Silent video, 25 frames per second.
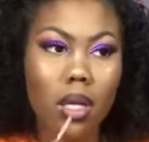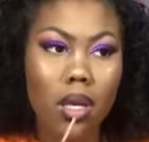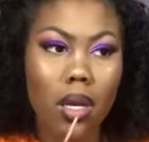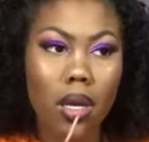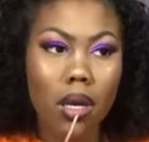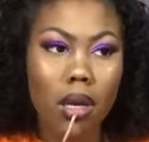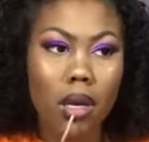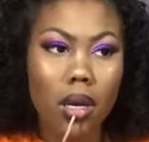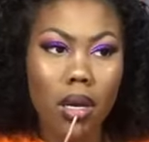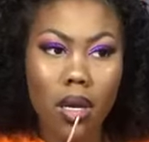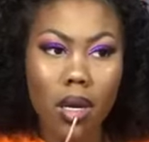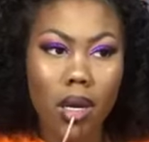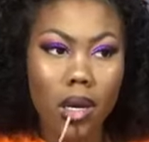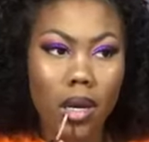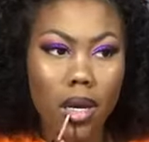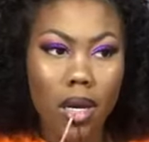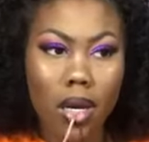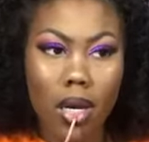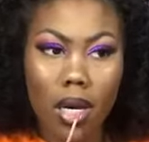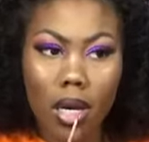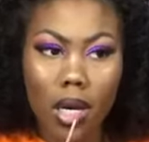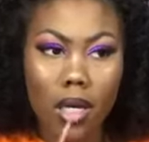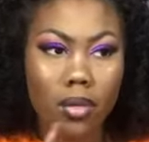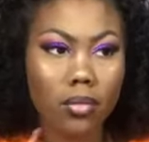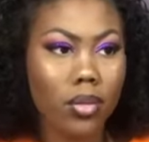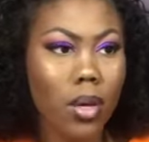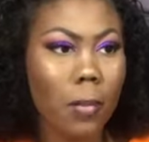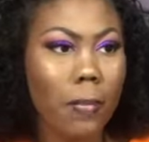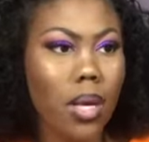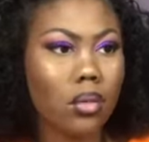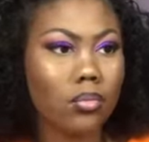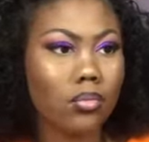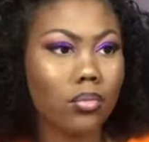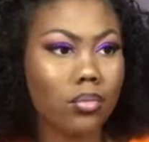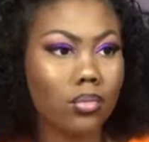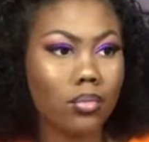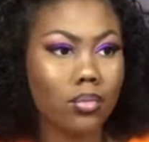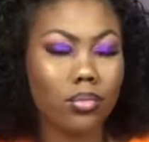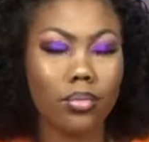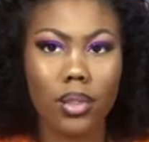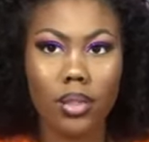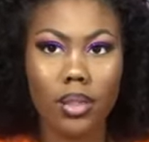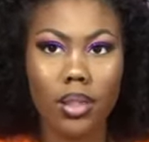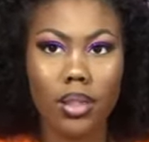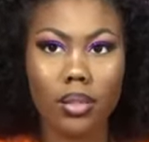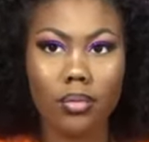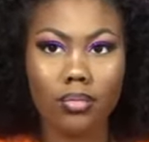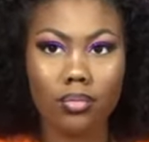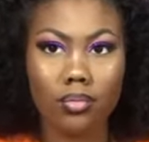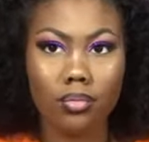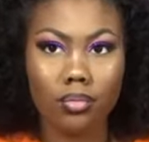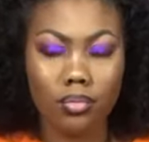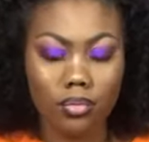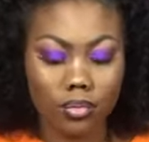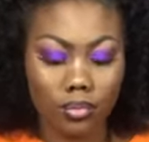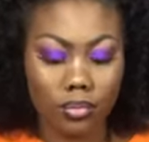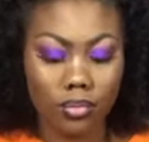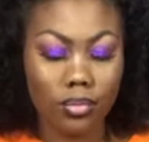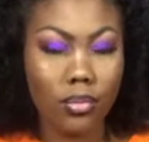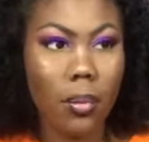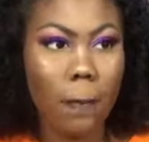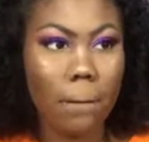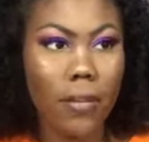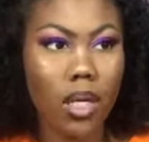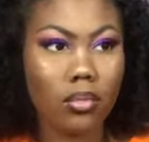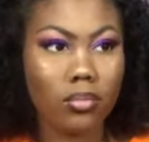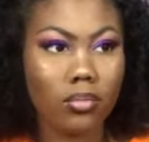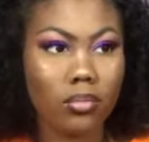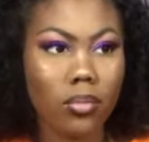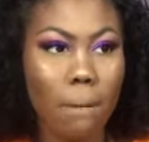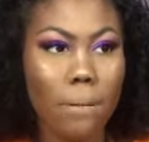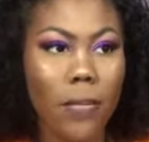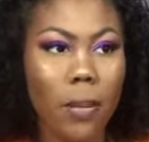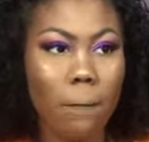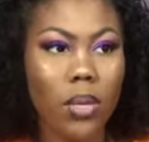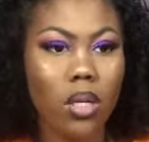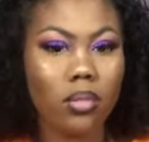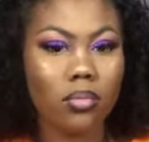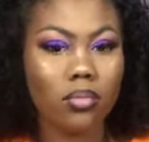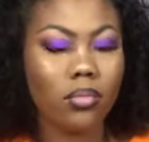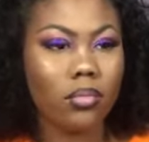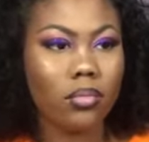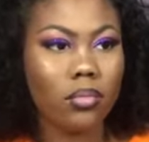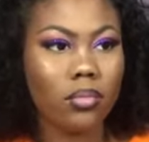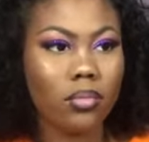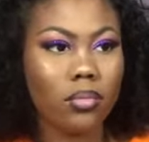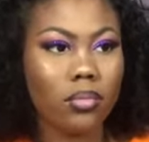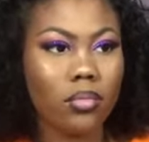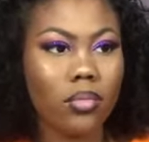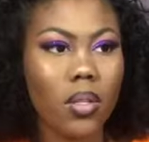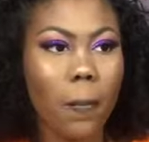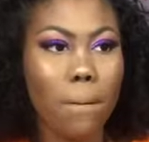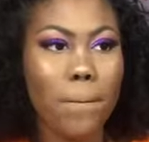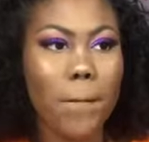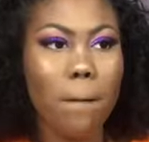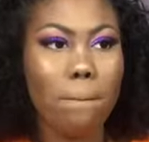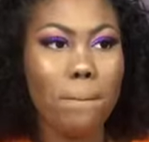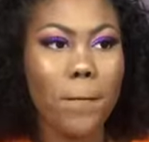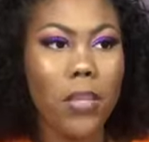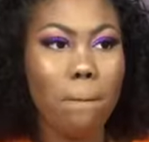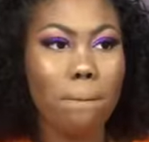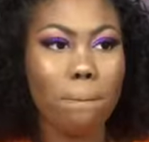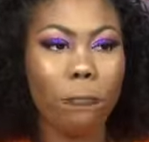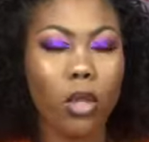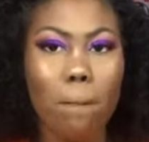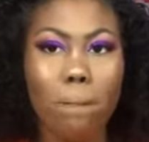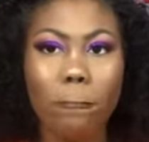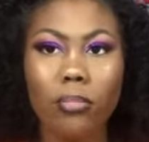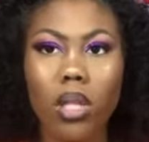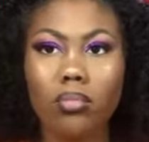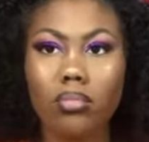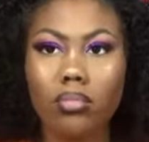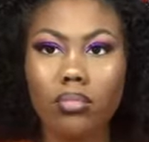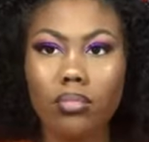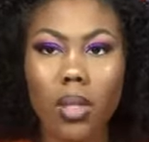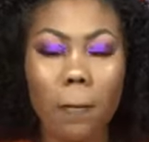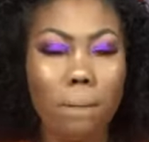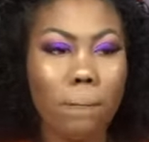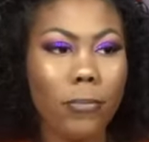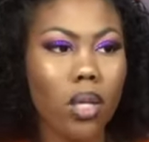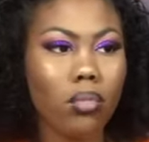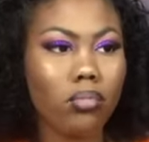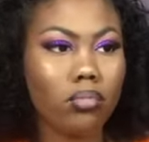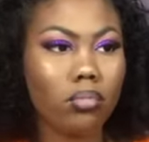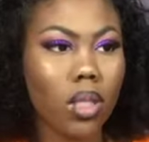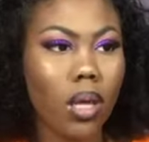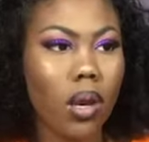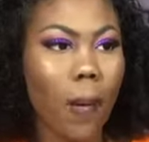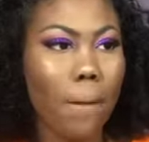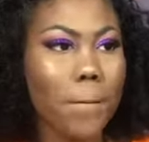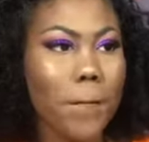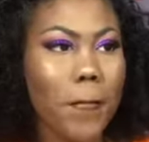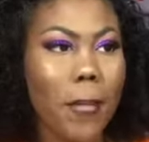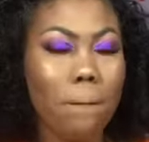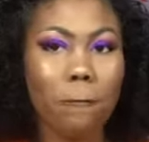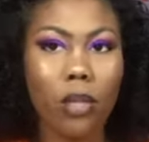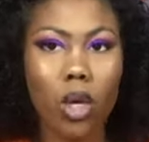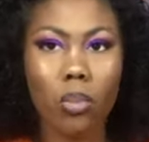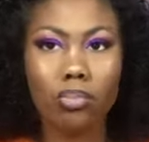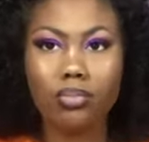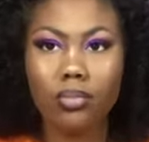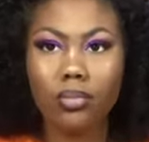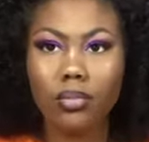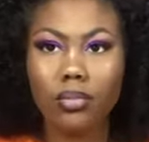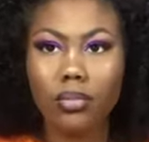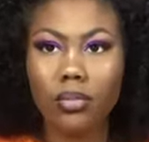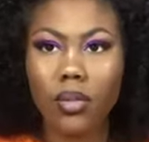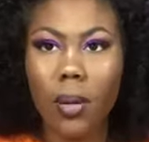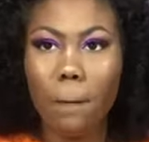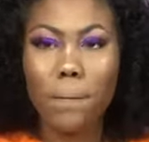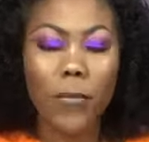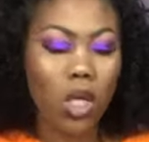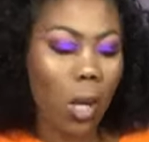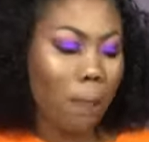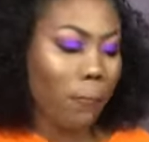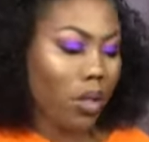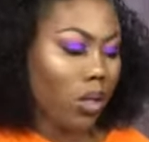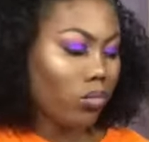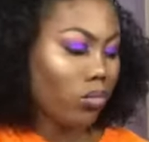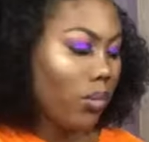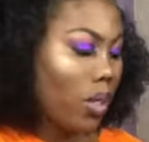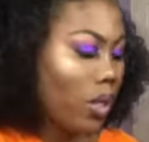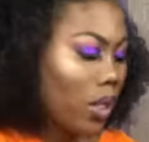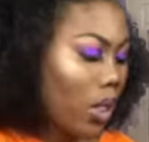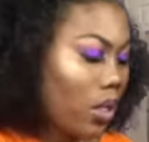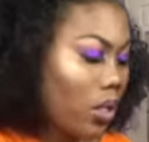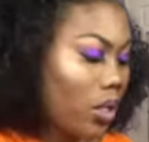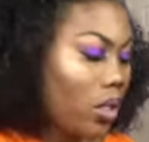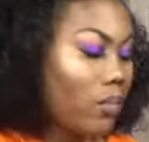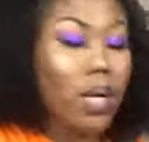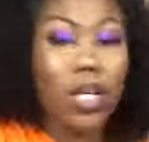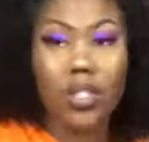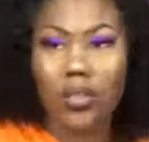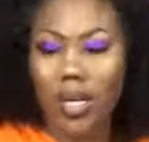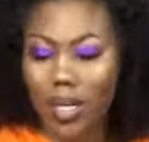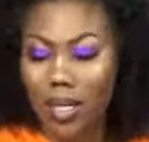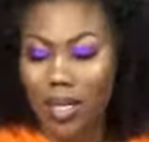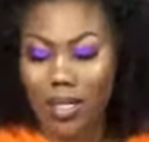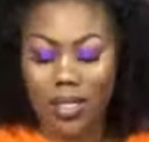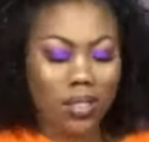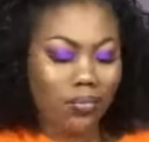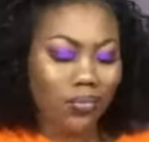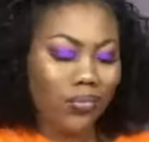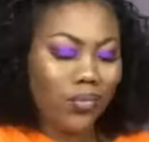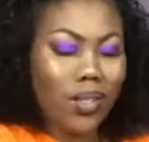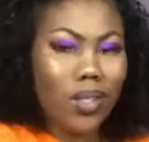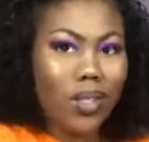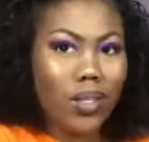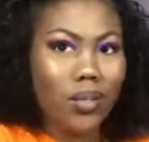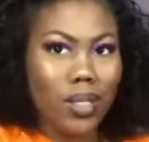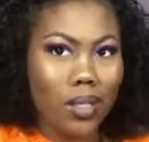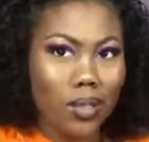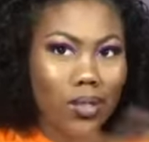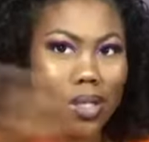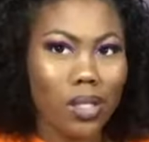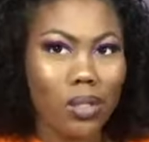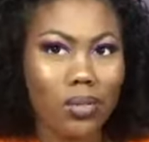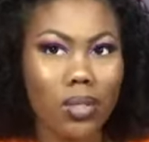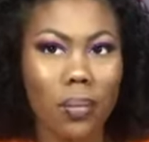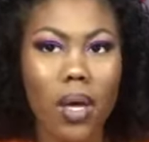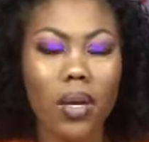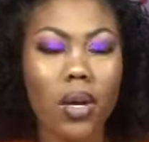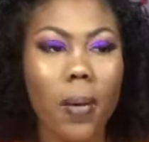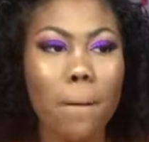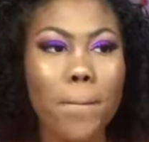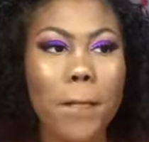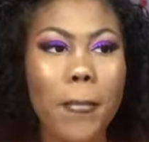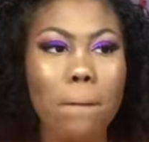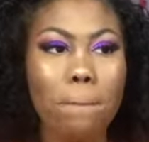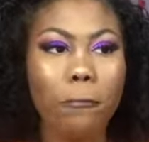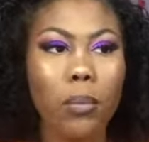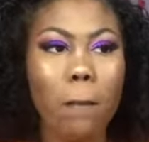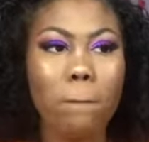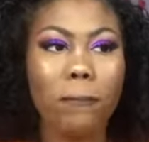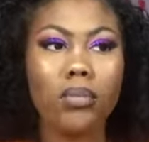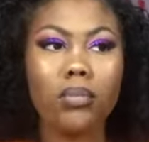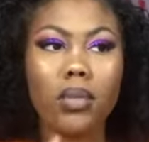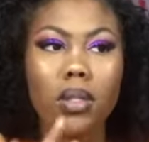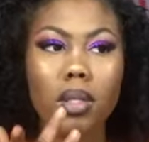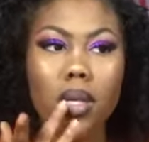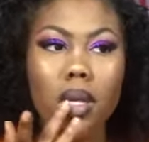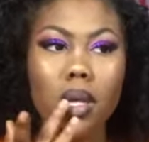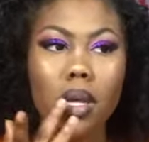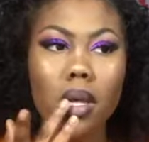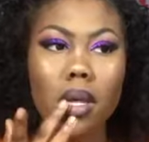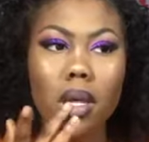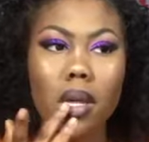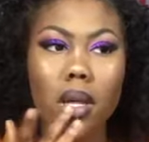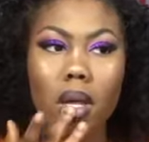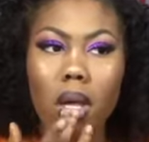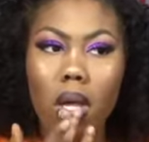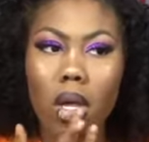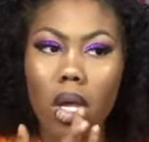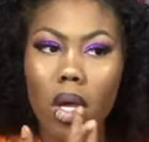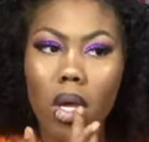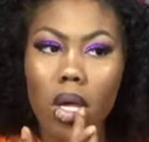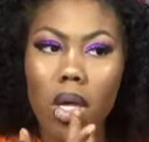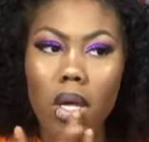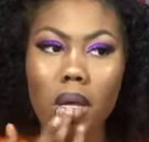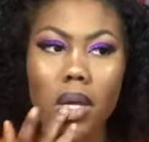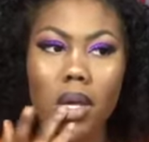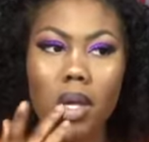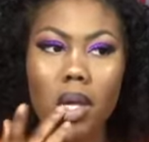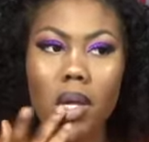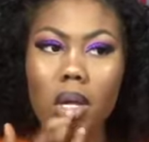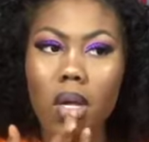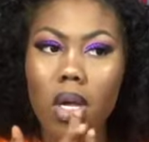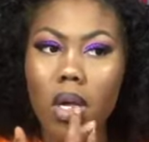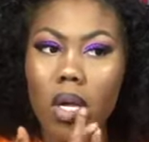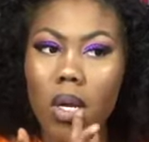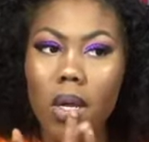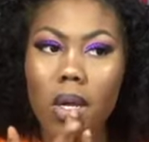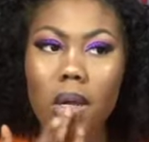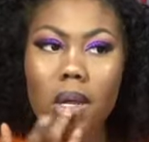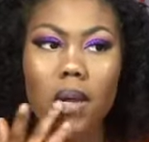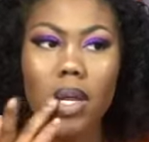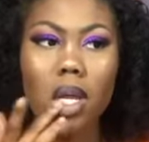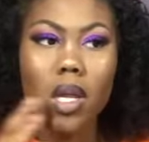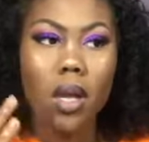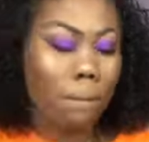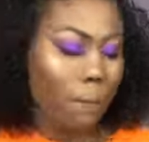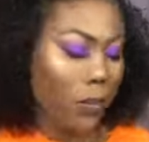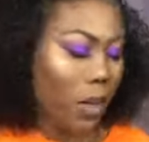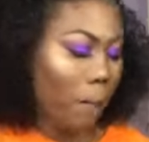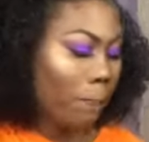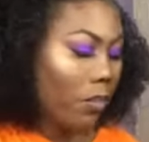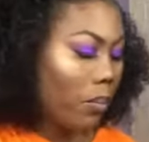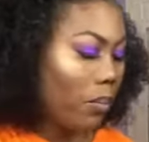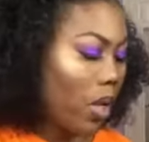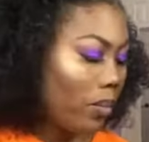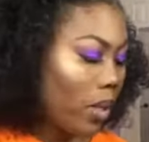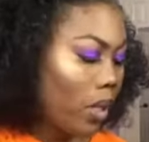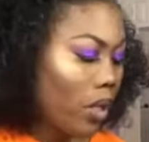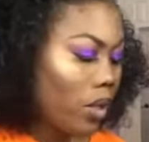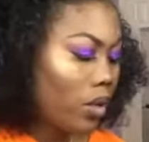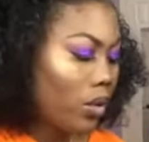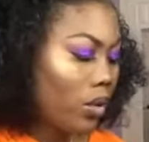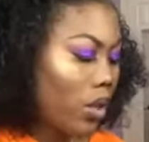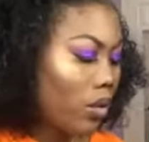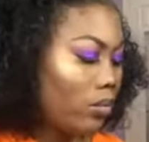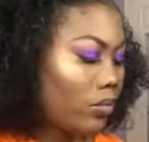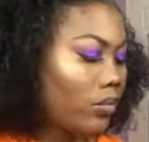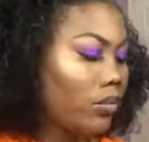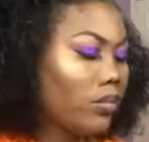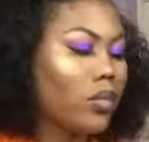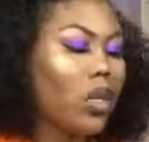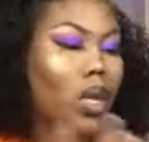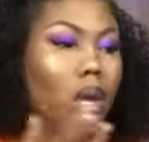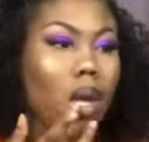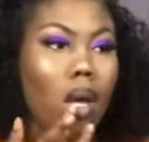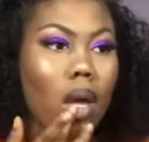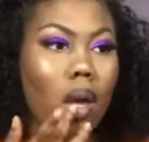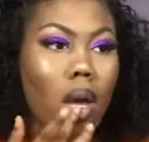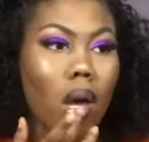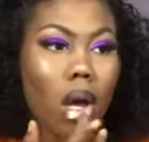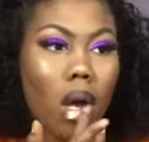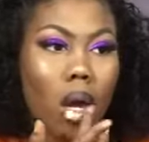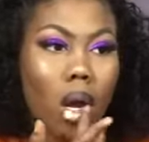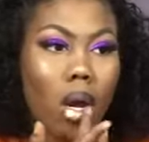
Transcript: After lining my lips with a black lip liner, I went in with two different shades, NYX Milan and Tarte's Festival. Then I began to place some of my setting powder on my lips, just to get a more matte look.